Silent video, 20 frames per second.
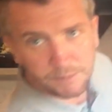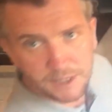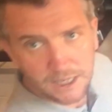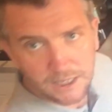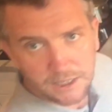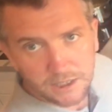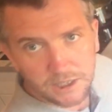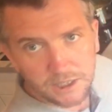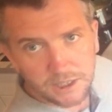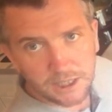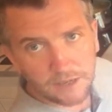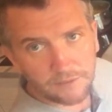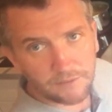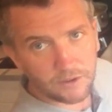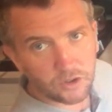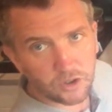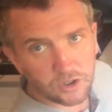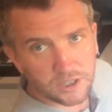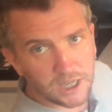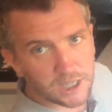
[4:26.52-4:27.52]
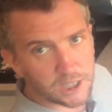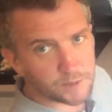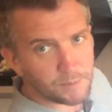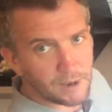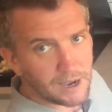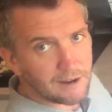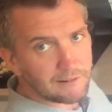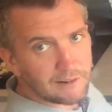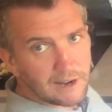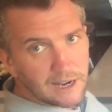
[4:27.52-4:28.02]
sensitive, you just get a
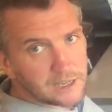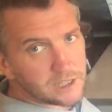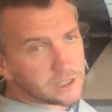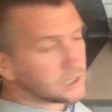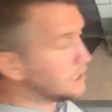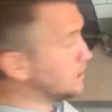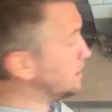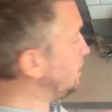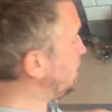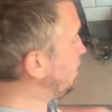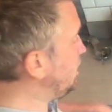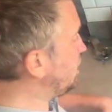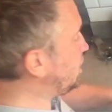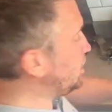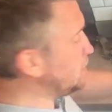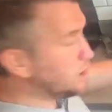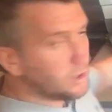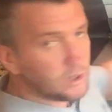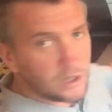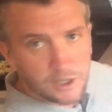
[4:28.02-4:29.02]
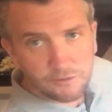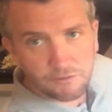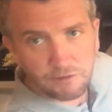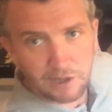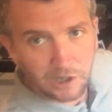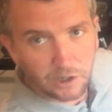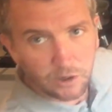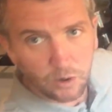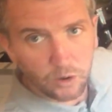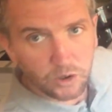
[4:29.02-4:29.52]
spiralizer and you can do these
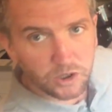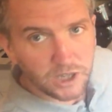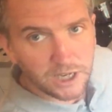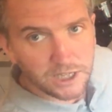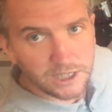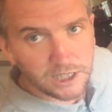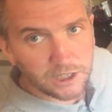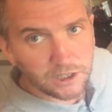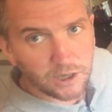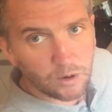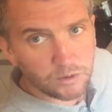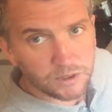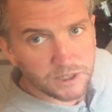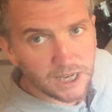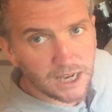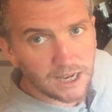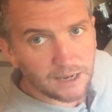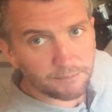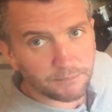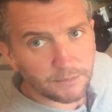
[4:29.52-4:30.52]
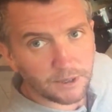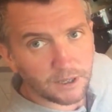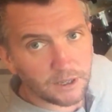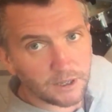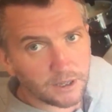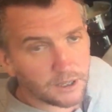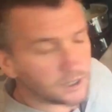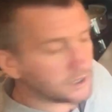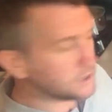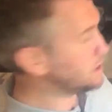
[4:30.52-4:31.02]
3 courgettes in no time.
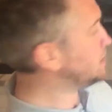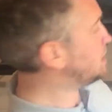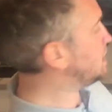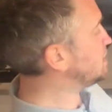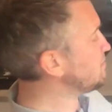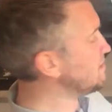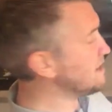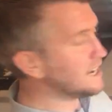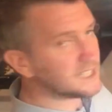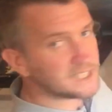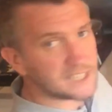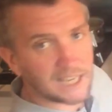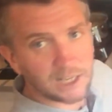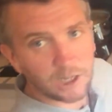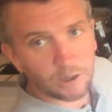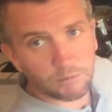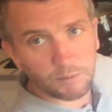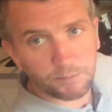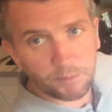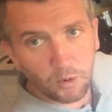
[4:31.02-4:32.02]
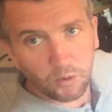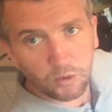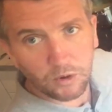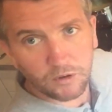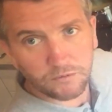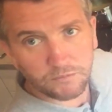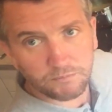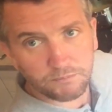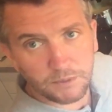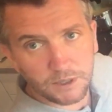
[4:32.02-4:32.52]
So this is really taking up the bulk
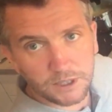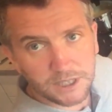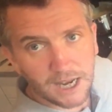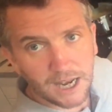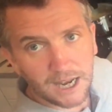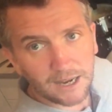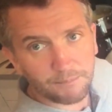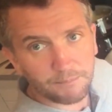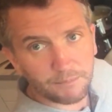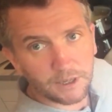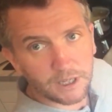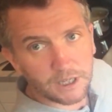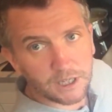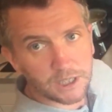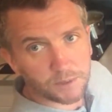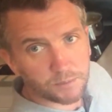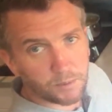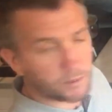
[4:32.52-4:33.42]
of my time. It's